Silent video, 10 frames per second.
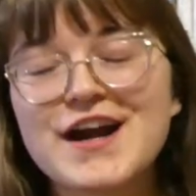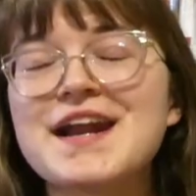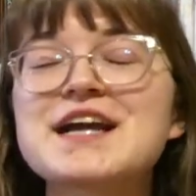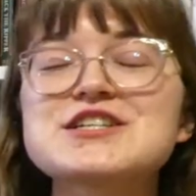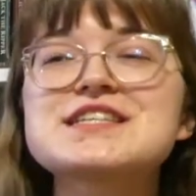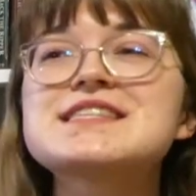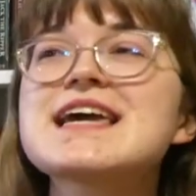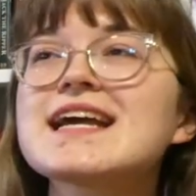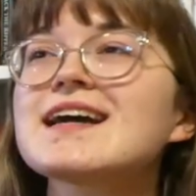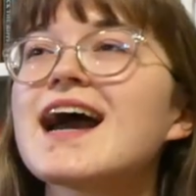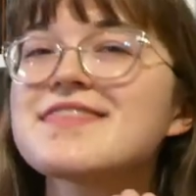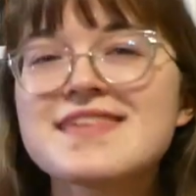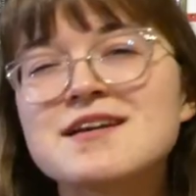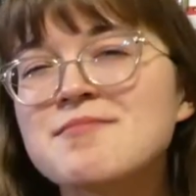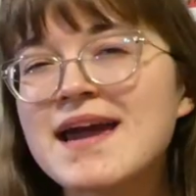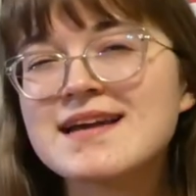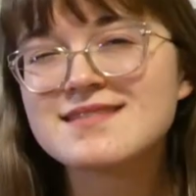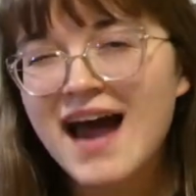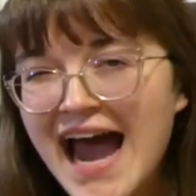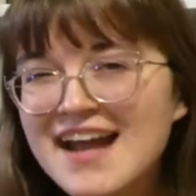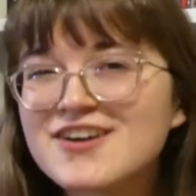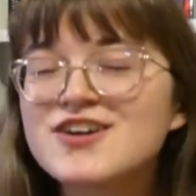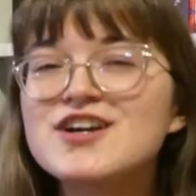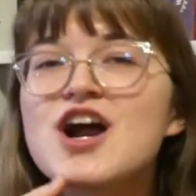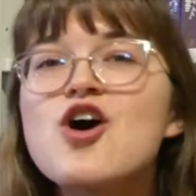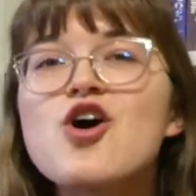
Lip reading: And I just think, I think my entire